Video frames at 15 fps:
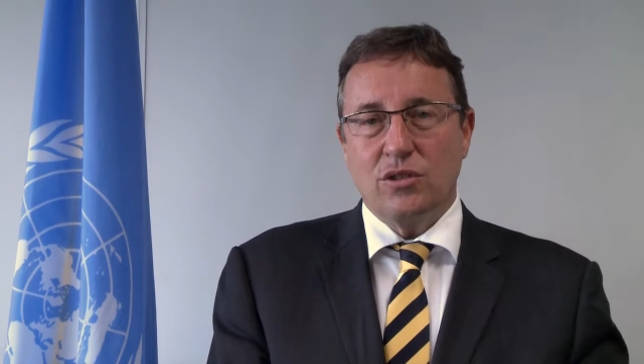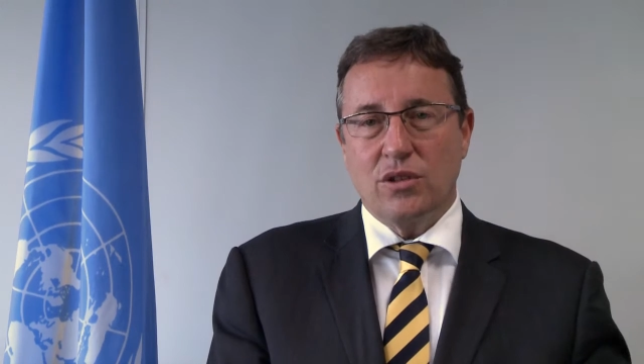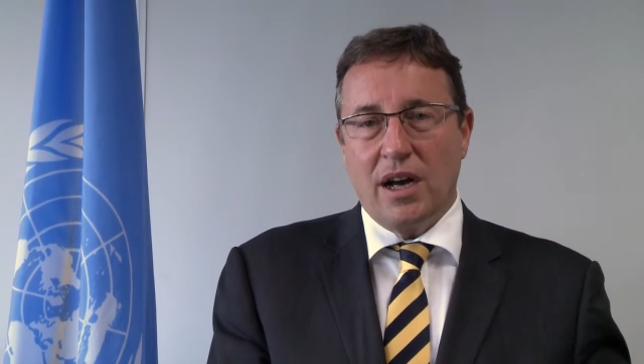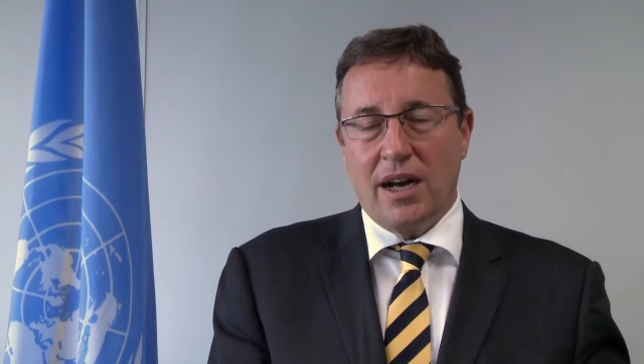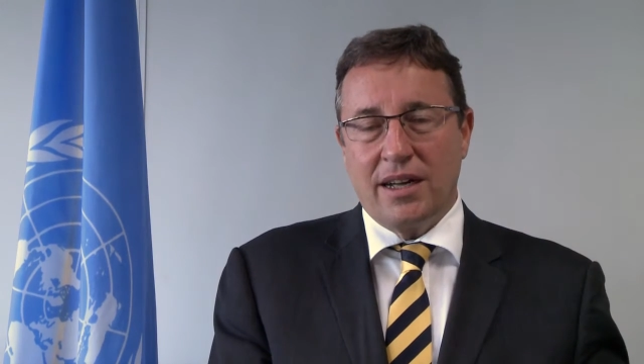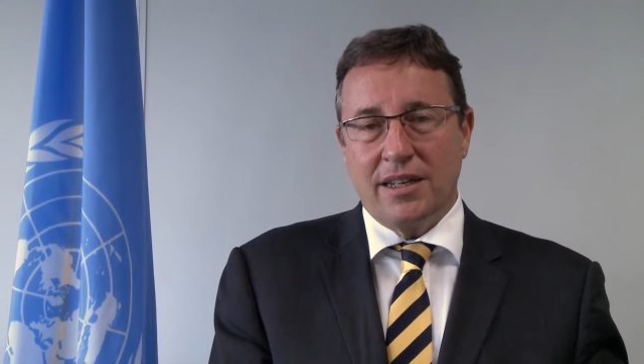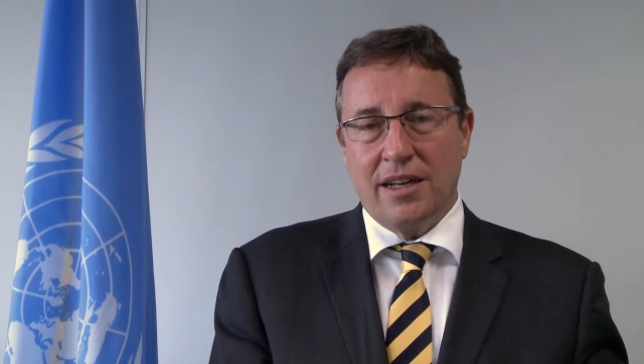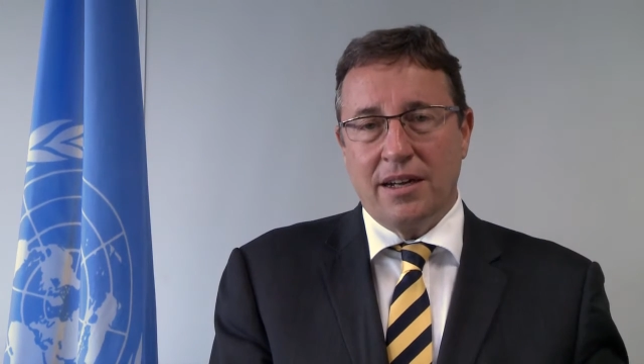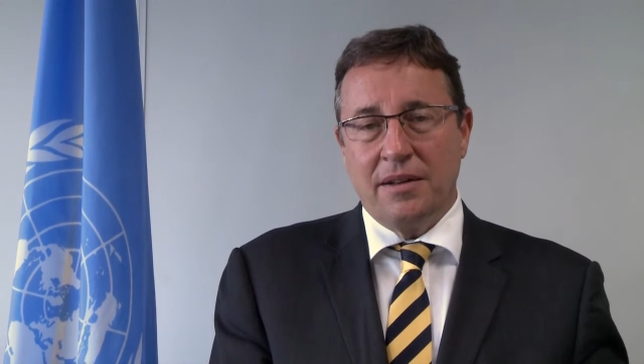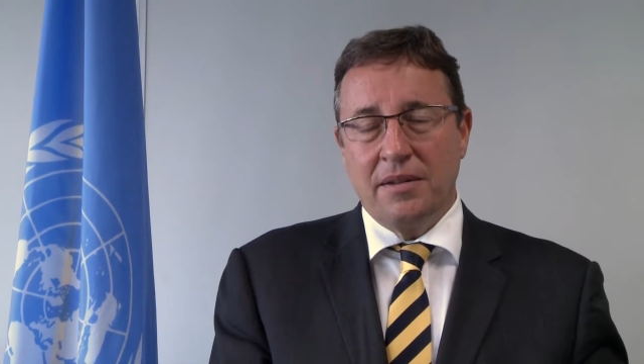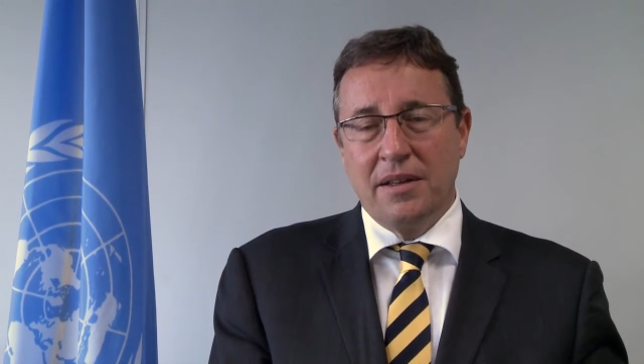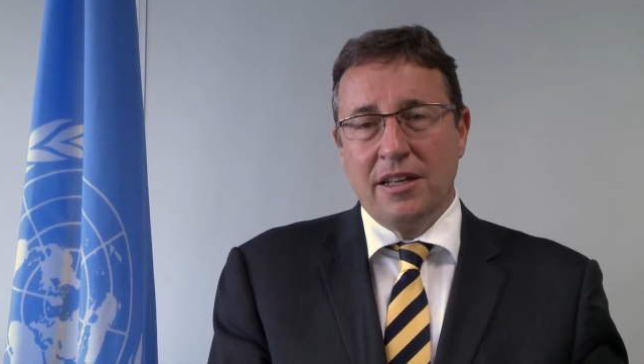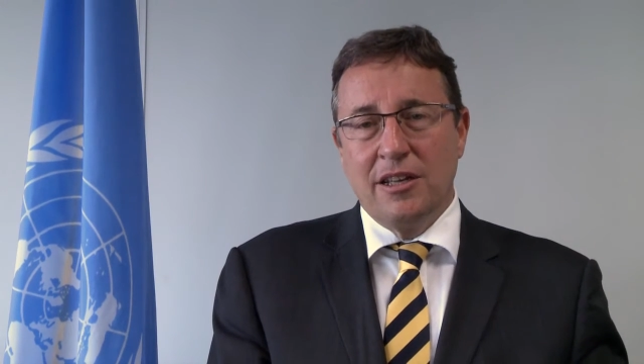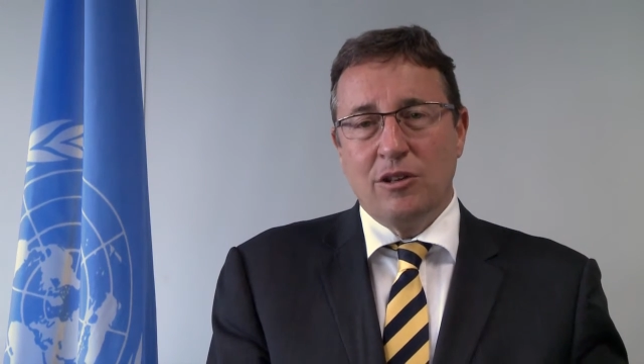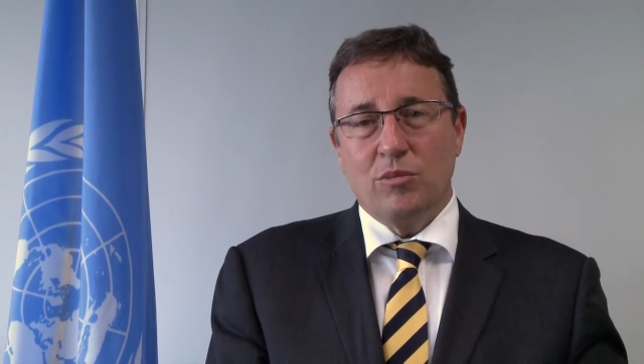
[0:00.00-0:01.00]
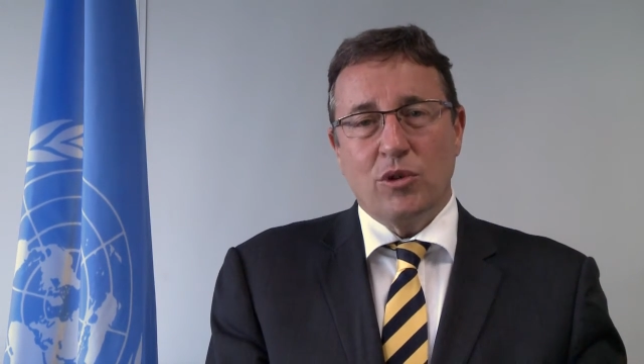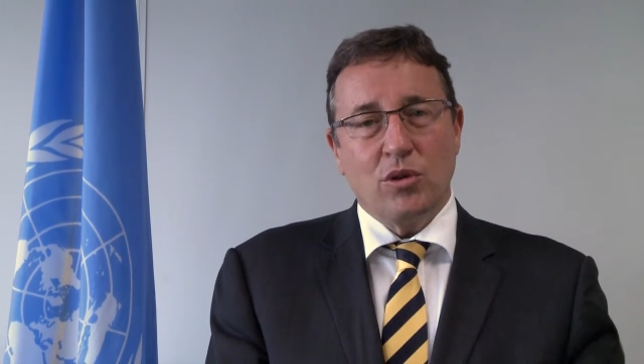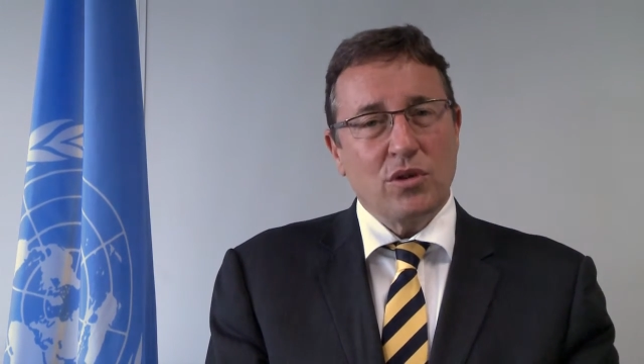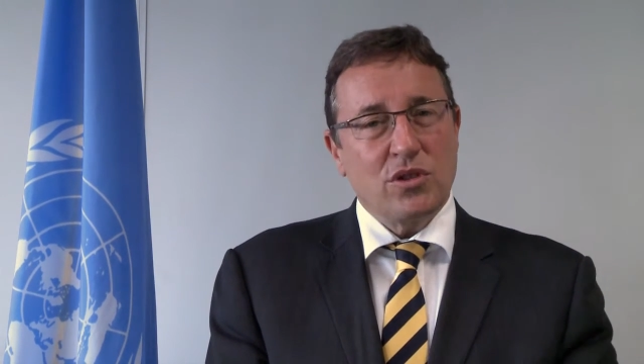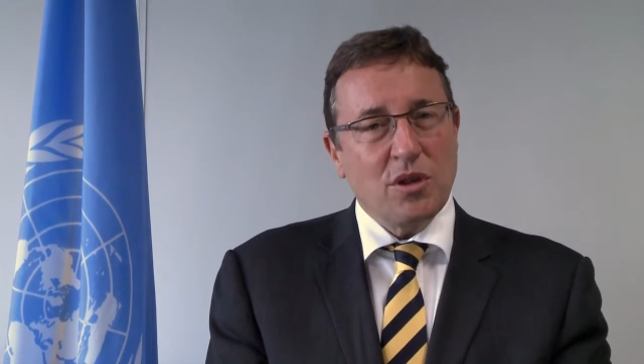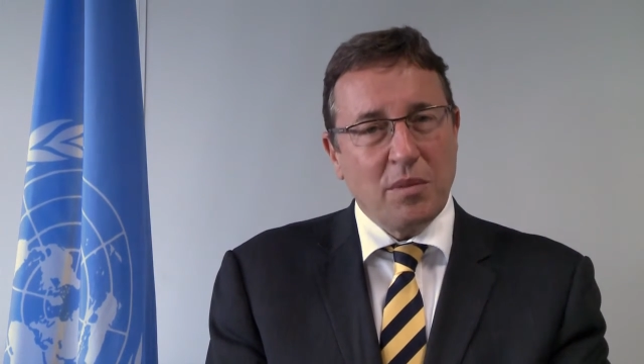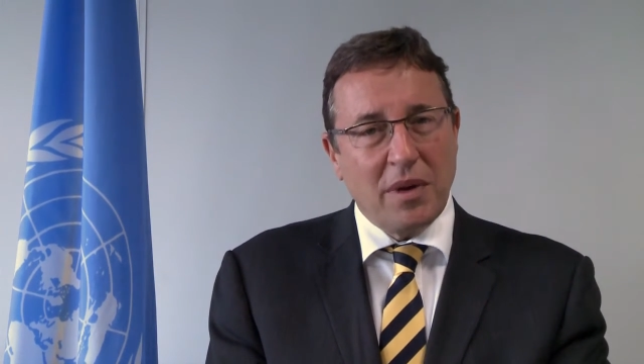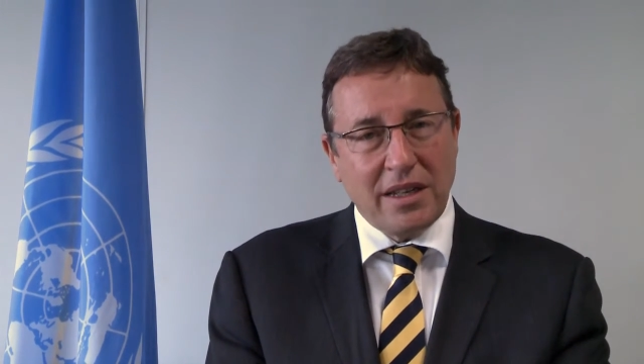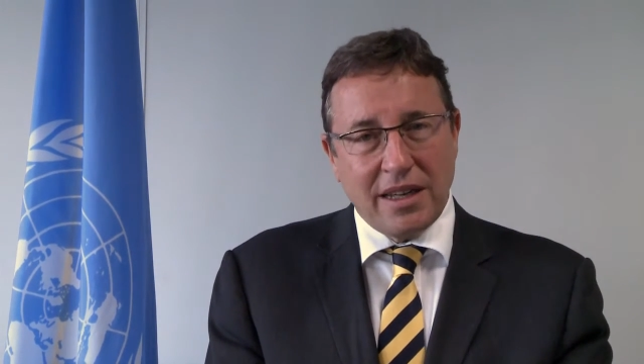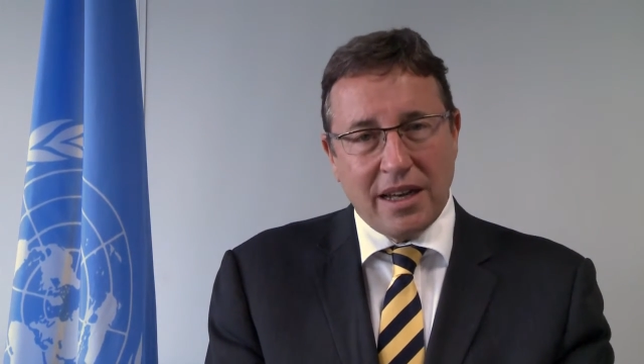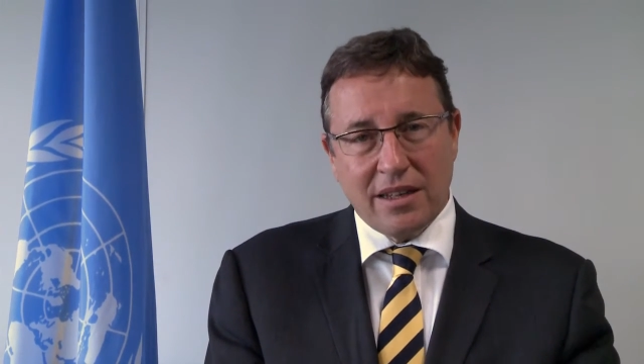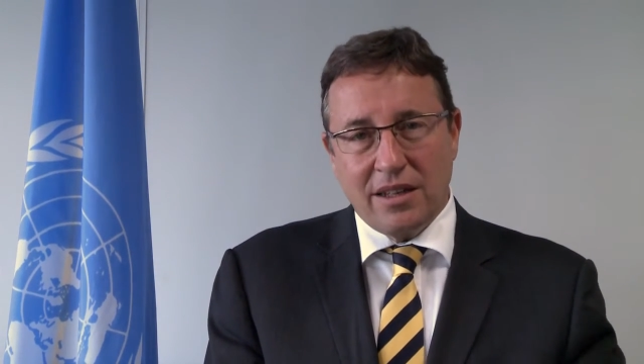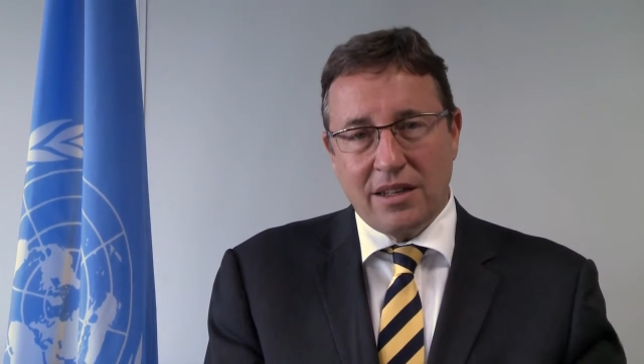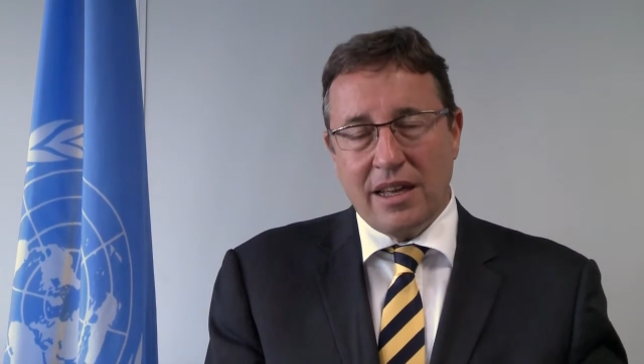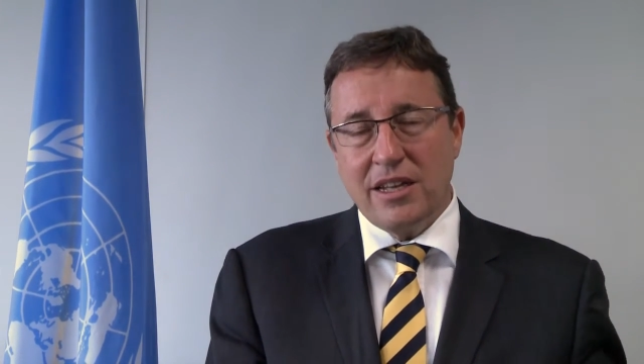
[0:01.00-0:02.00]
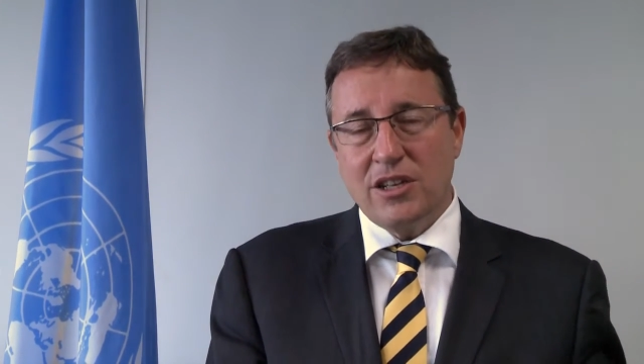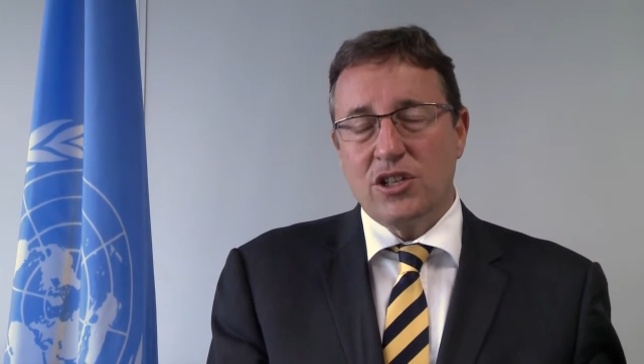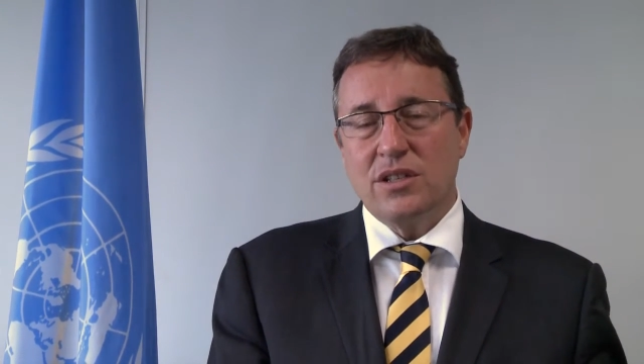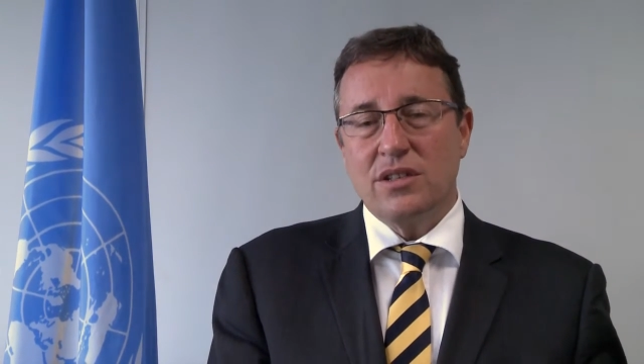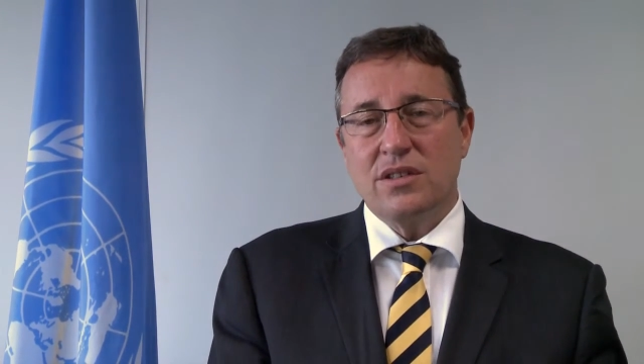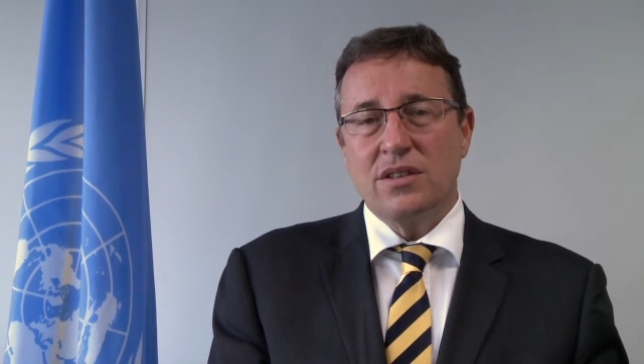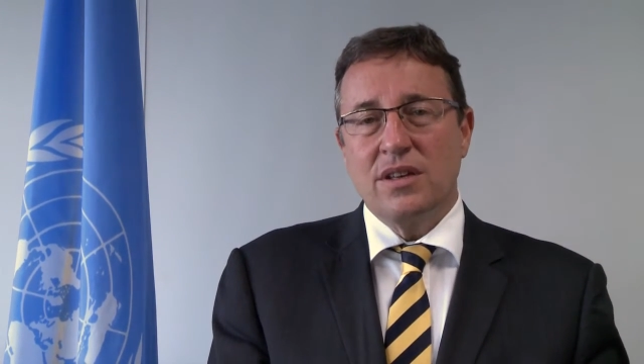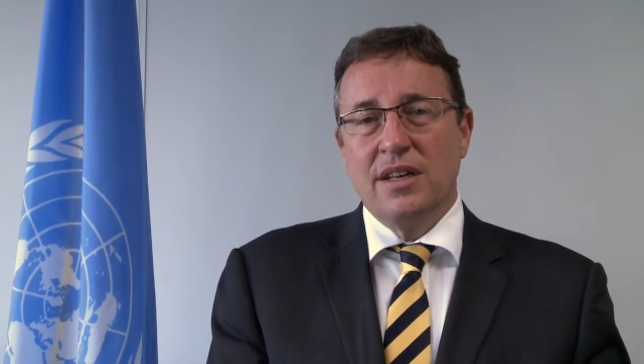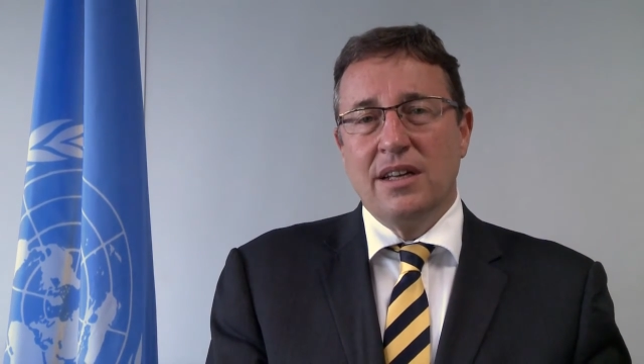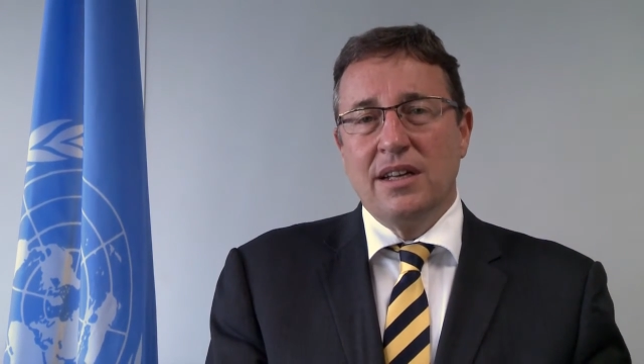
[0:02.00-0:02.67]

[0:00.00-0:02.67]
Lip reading: Ghana, but also many other nations,